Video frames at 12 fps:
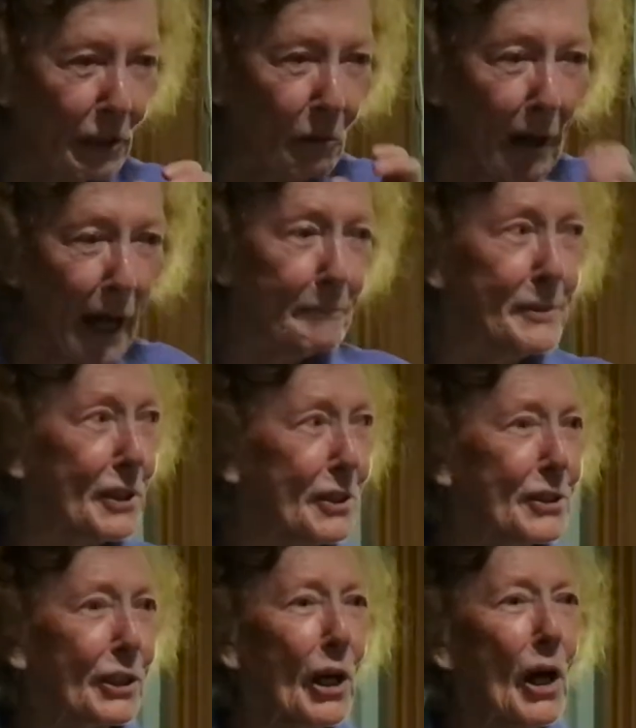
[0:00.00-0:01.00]
grabs a
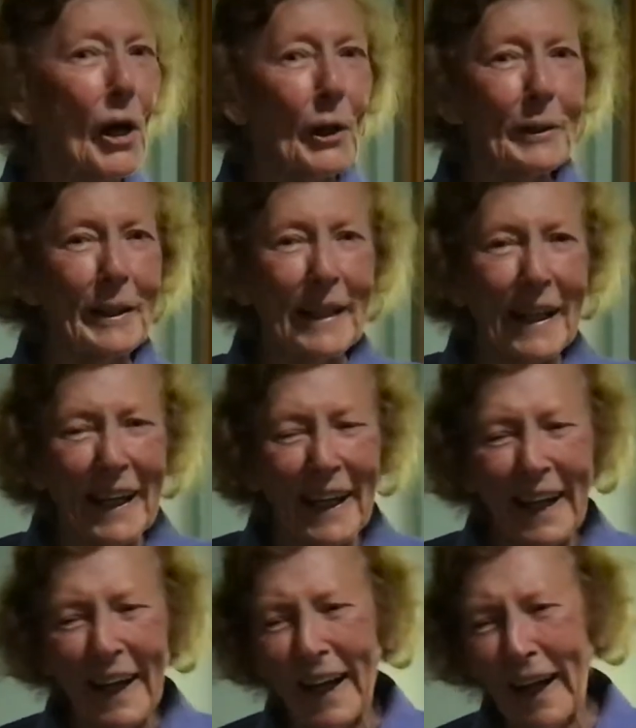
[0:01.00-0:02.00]
scone,
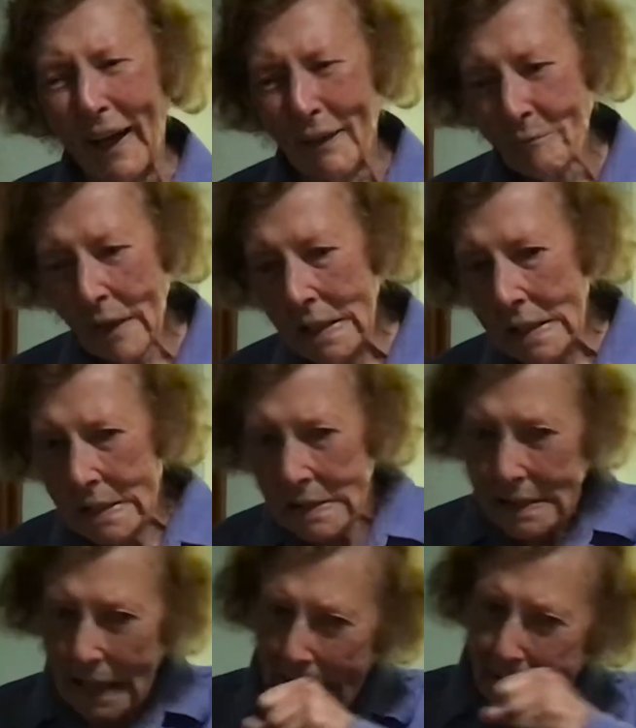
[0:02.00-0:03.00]

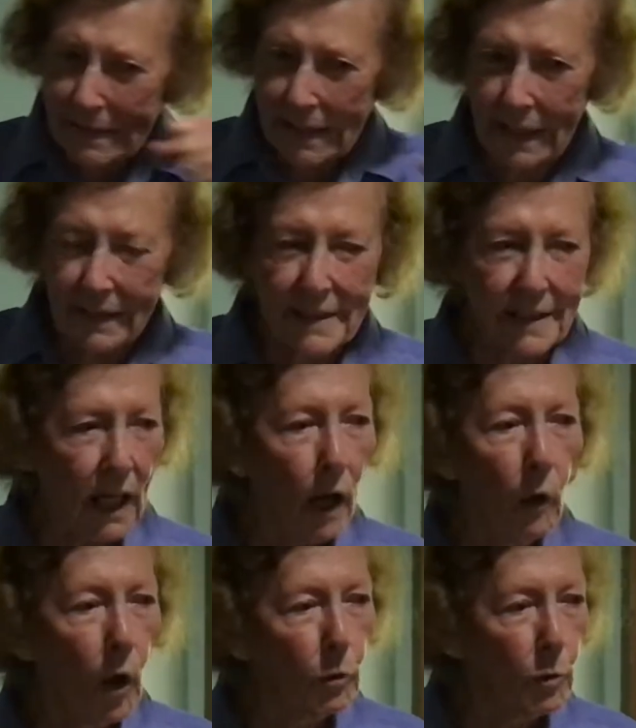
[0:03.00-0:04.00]
takes it home, and he said, oh,
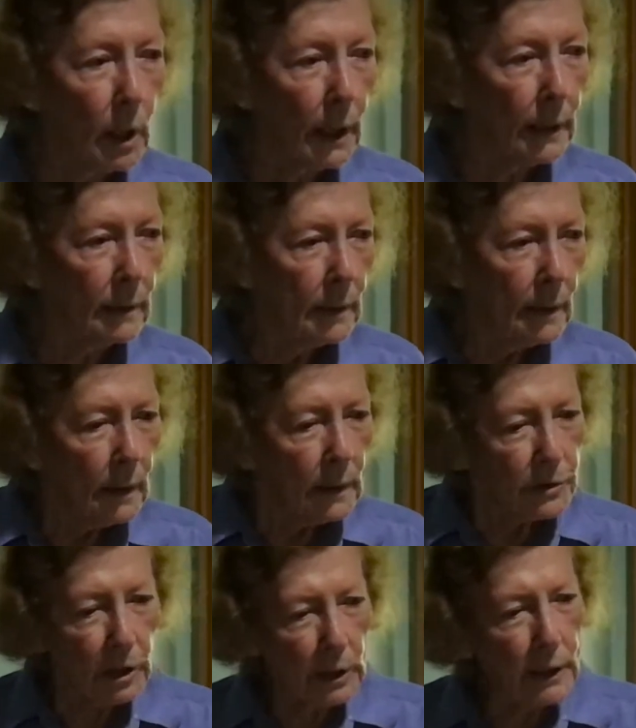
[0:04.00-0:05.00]
all right, you
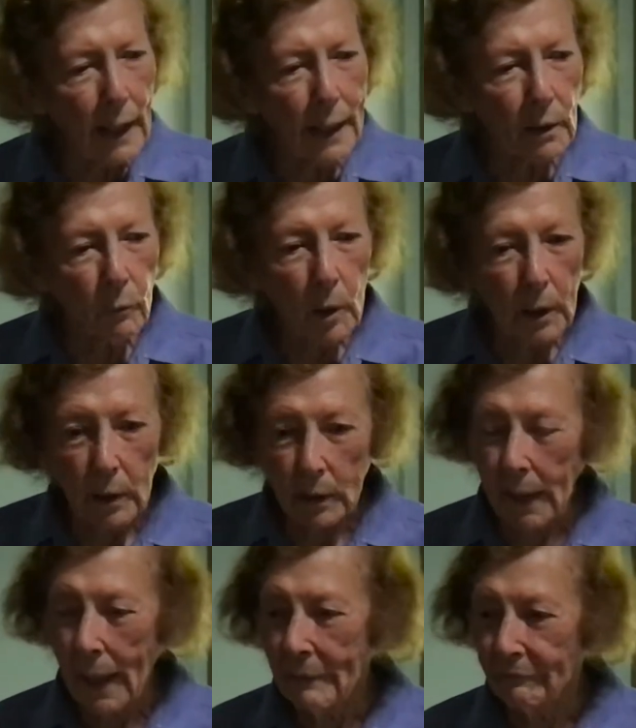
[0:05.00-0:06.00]
can go to work, I
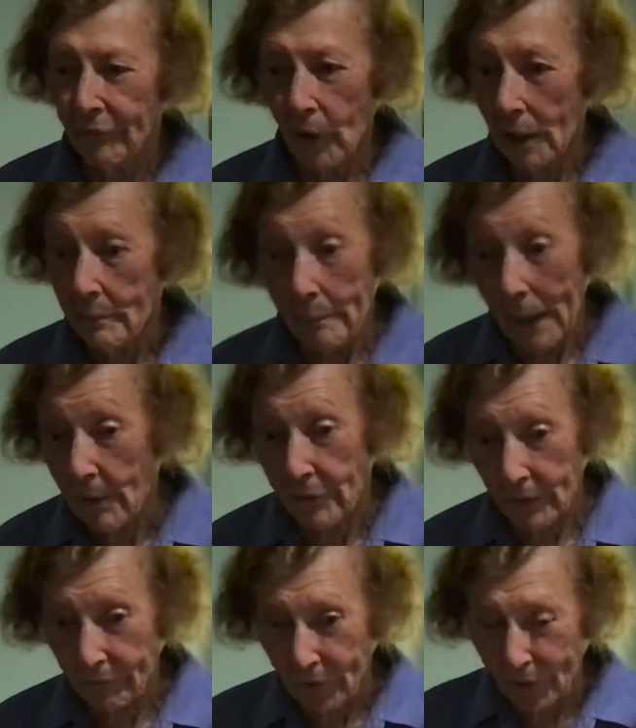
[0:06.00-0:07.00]
can't fight both
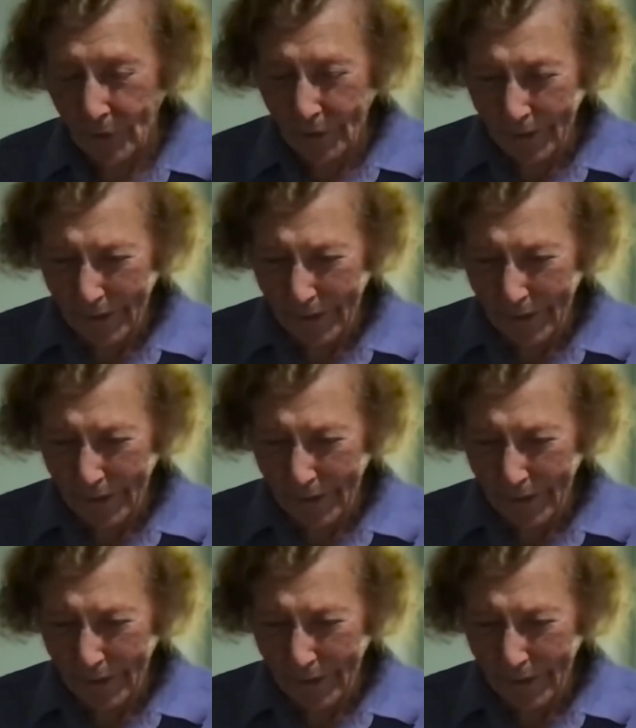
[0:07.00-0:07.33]
of you.